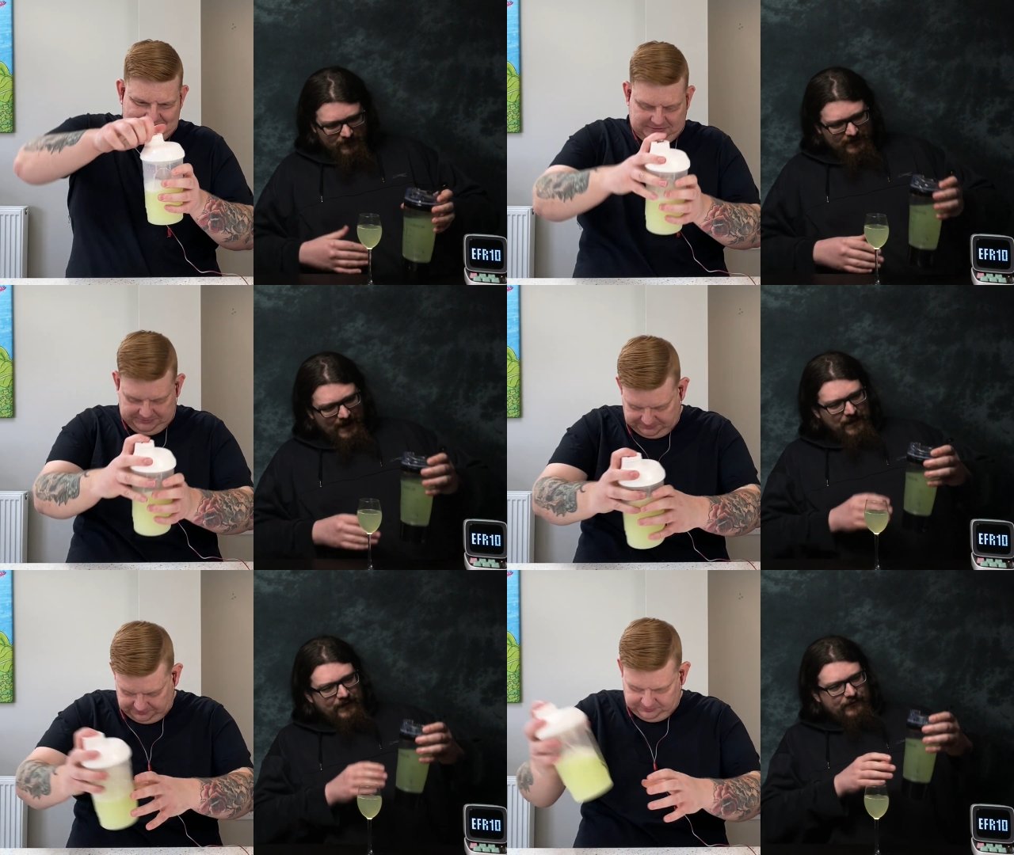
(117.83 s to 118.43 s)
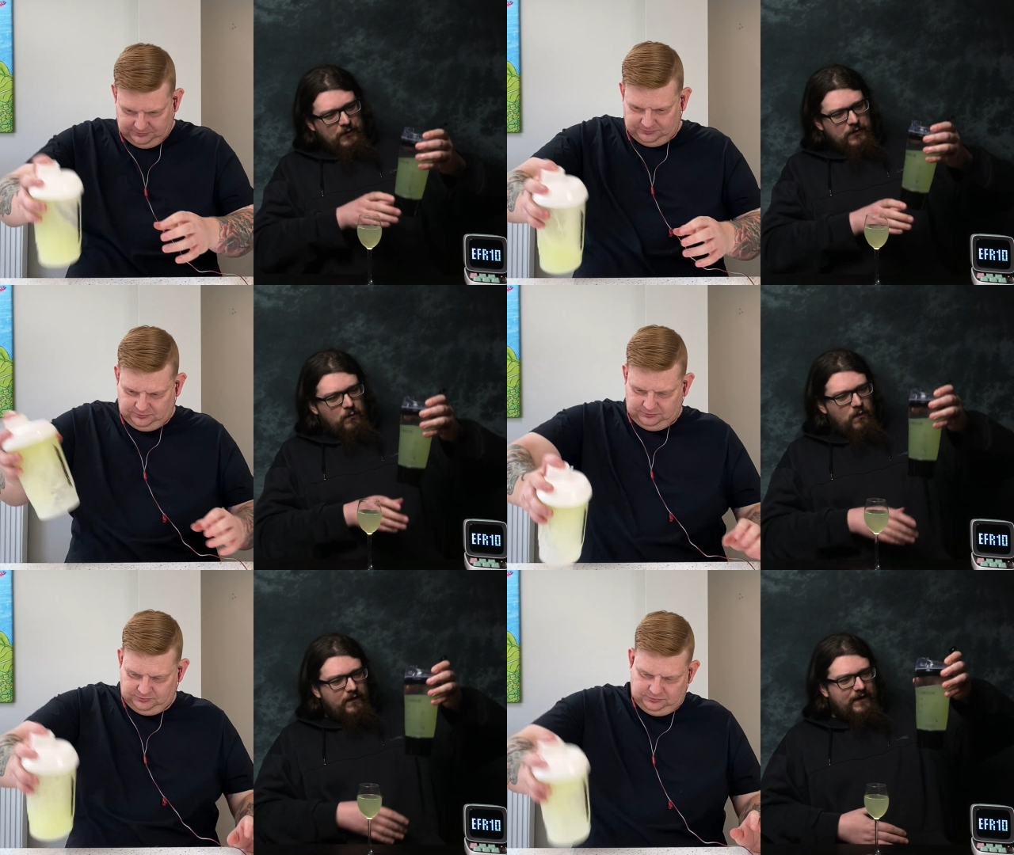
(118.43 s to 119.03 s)
Speaker 1: Yeah, that's the
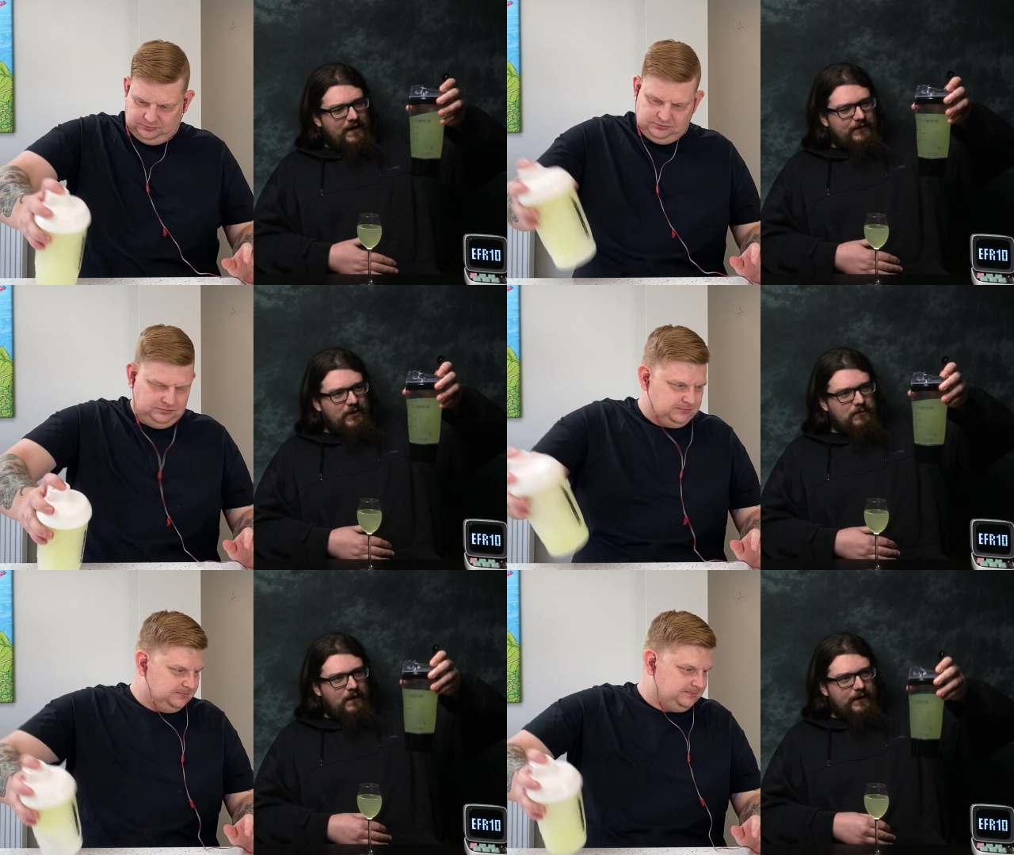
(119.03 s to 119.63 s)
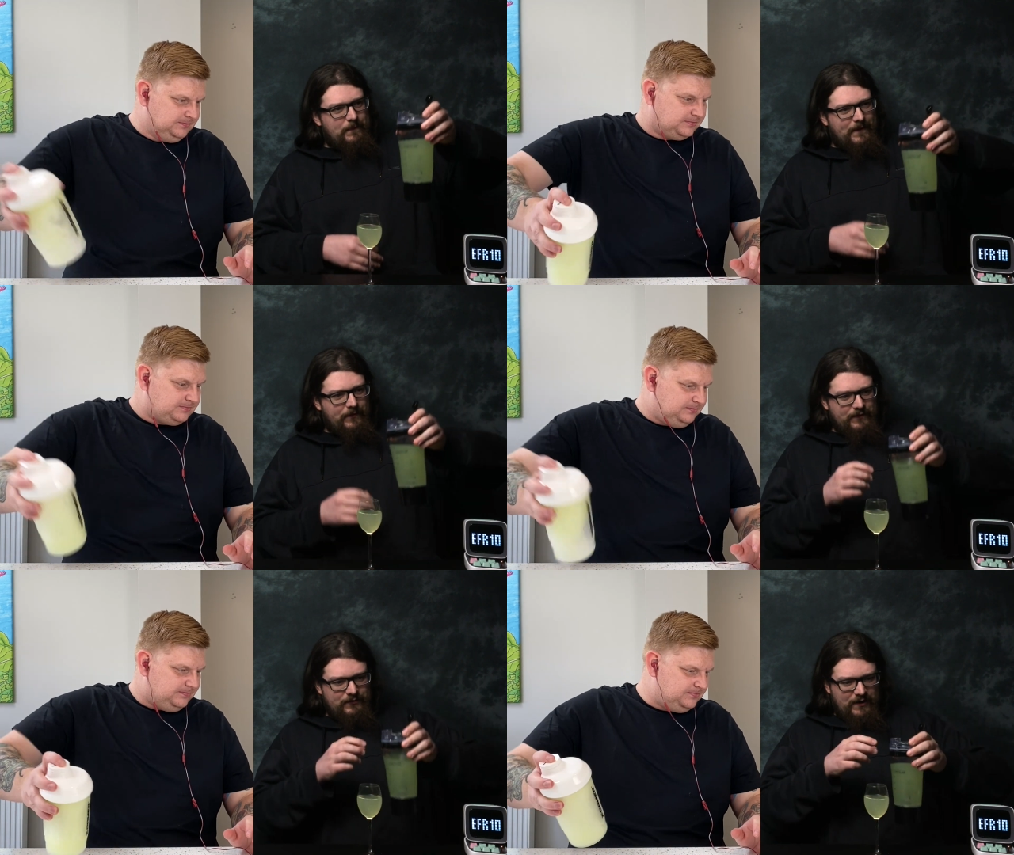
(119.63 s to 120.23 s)
one thing I don't like about
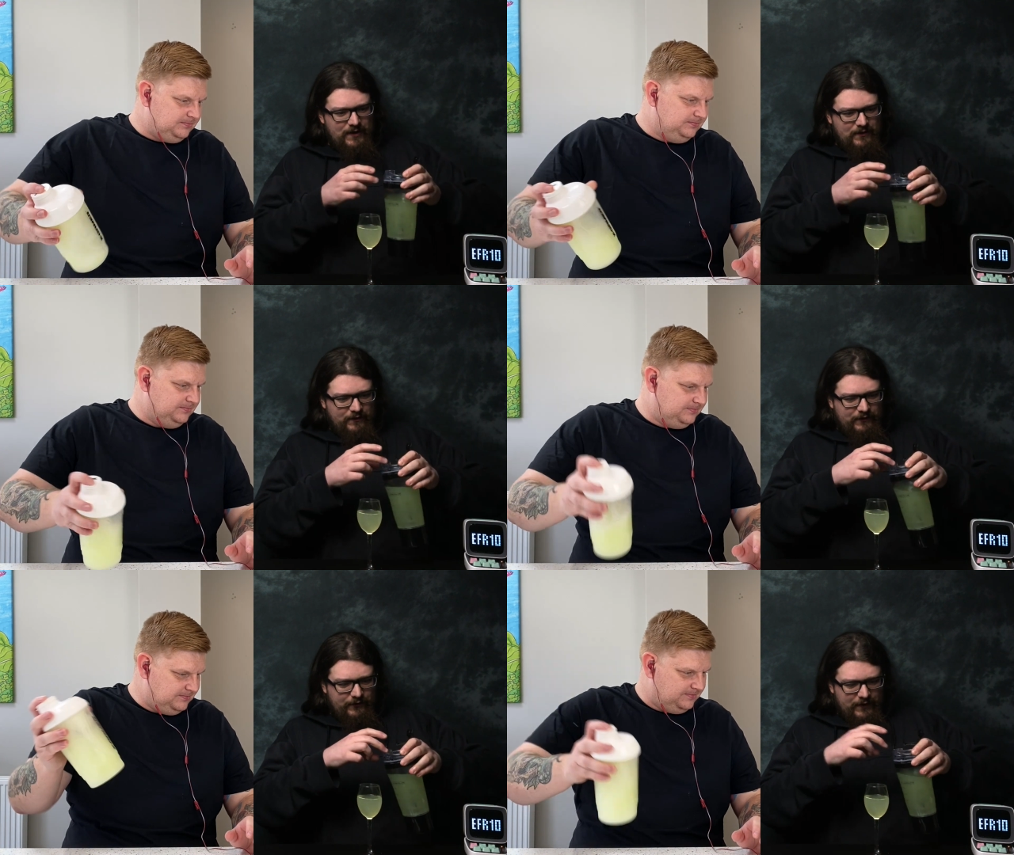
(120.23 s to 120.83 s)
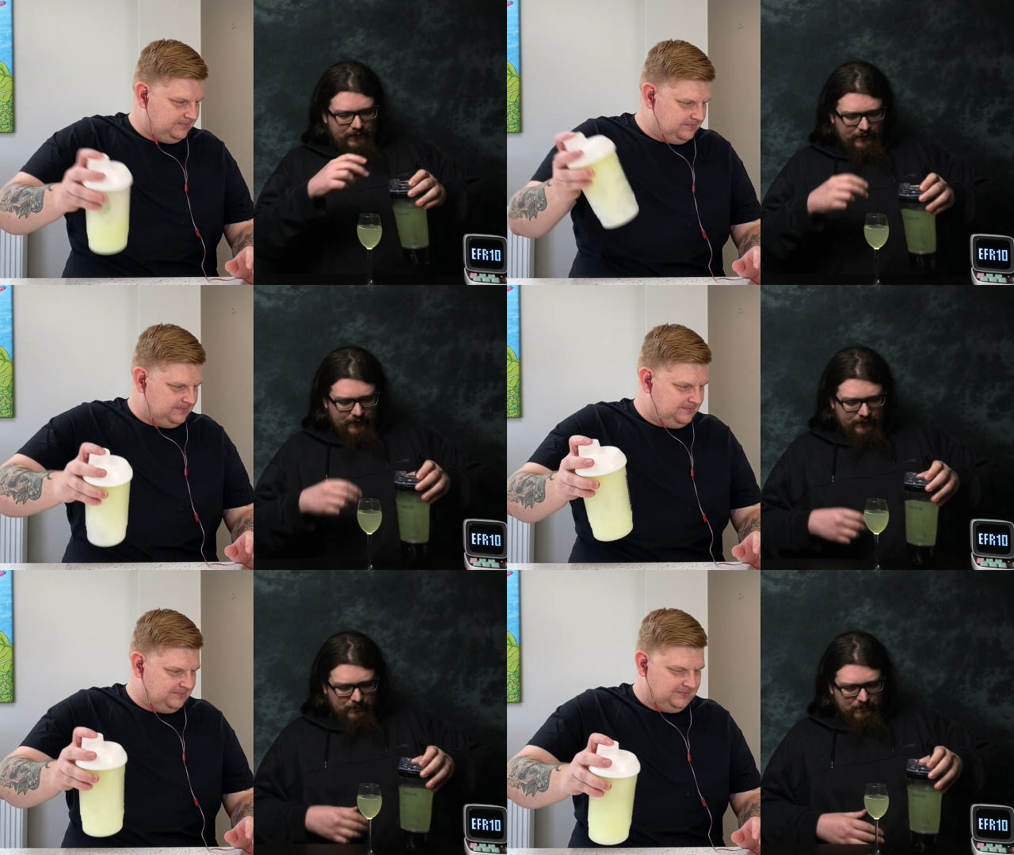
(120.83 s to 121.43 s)
this shaker is
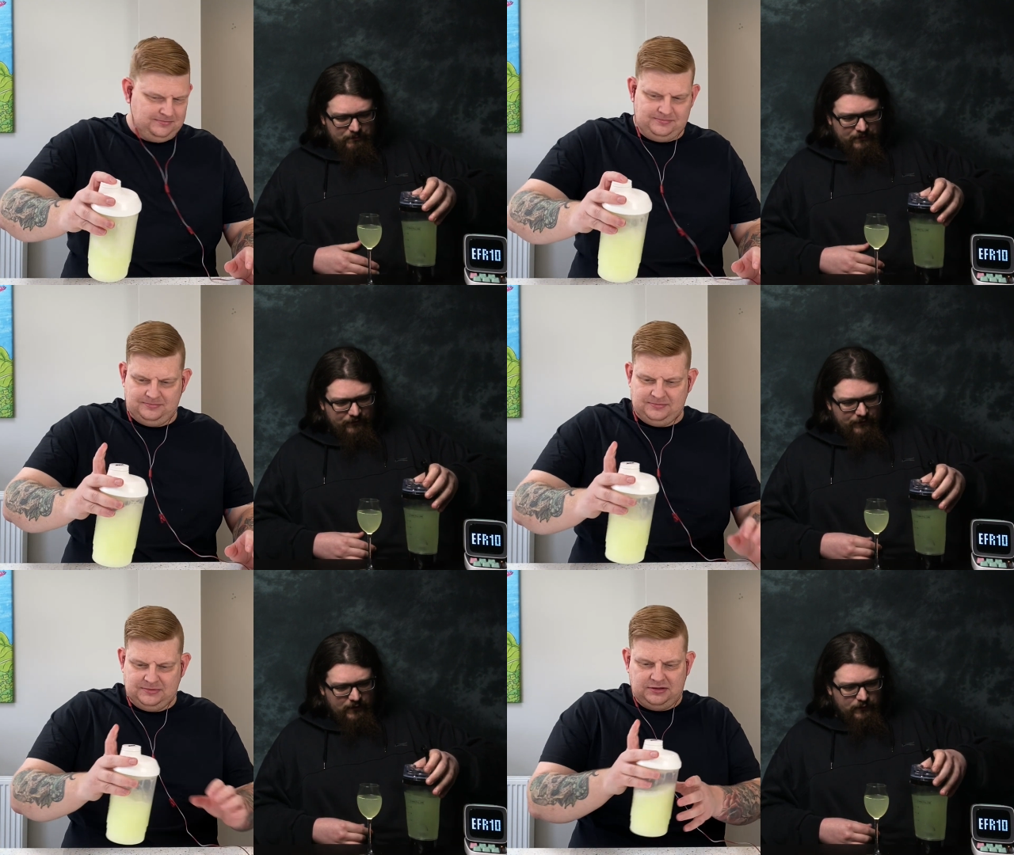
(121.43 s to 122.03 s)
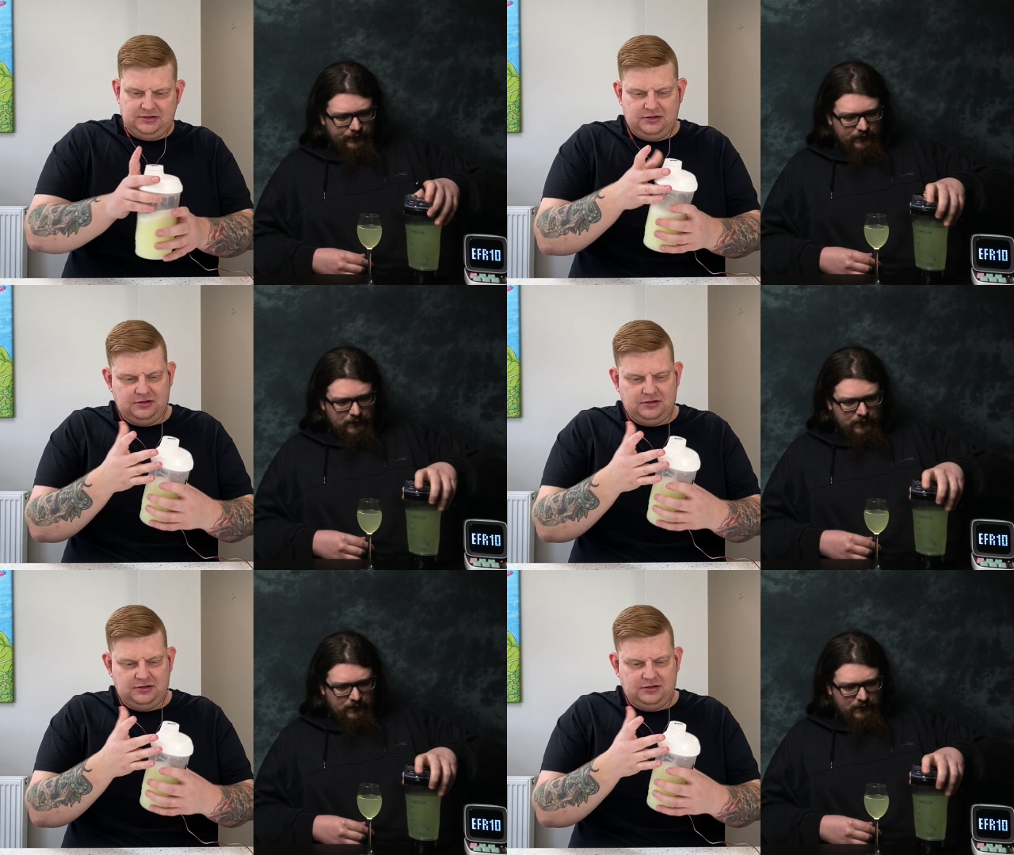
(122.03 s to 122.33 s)
it's difficult to